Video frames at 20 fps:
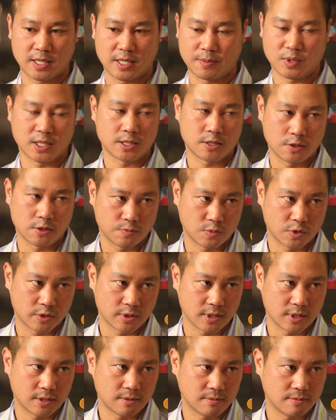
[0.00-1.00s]
they must know
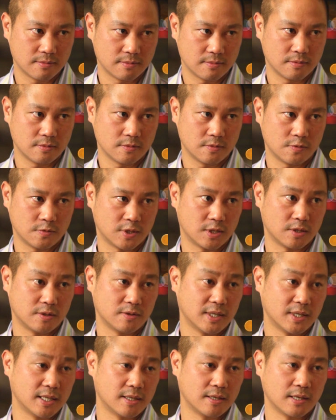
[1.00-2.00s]
more than we
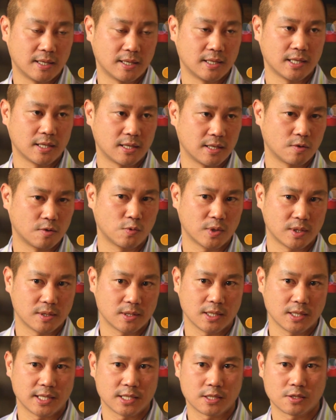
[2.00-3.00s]
do. And I think one of
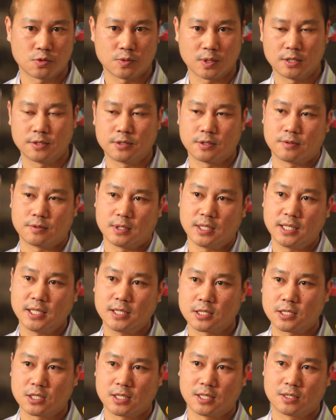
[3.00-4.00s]
the lessons we learned through
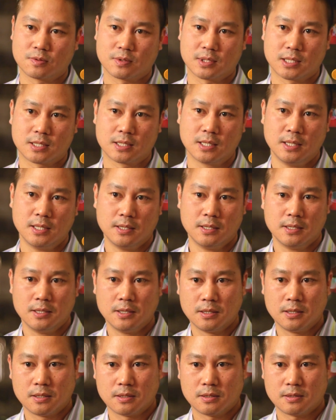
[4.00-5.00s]
LinkExchange was
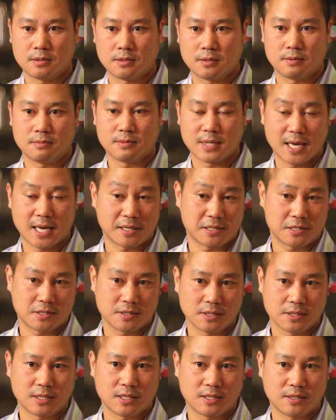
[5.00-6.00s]

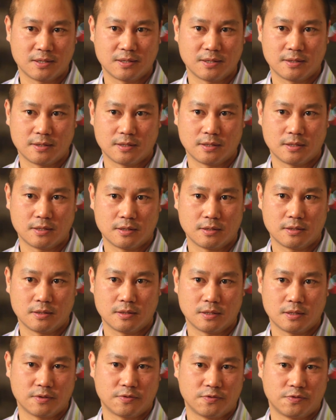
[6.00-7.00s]
actually,
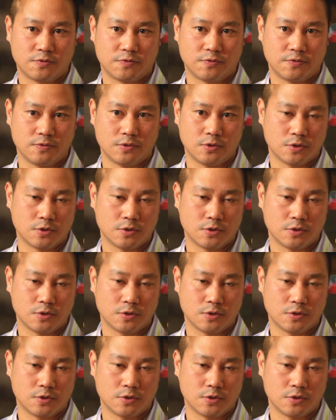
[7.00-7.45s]
if